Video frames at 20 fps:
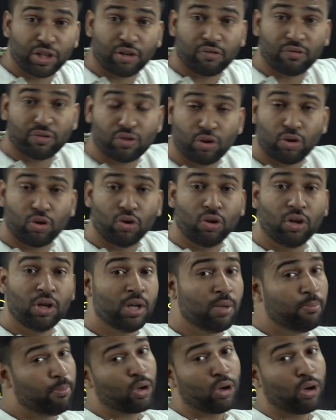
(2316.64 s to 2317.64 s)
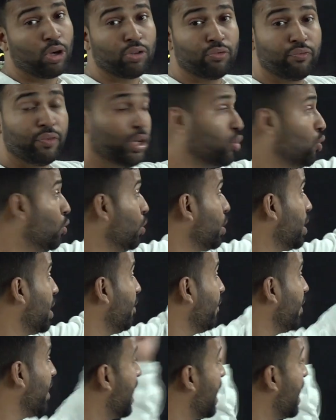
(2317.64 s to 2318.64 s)
equals 0 because we don't
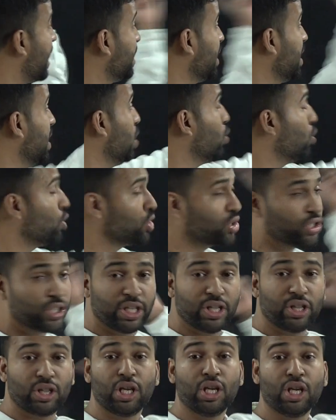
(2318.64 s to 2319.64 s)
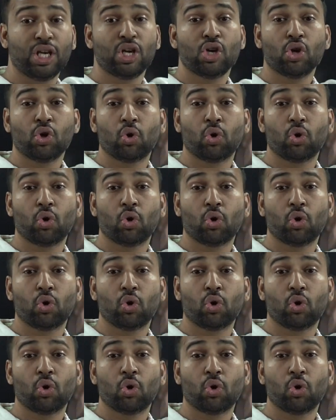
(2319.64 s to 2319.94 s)
have any loads in the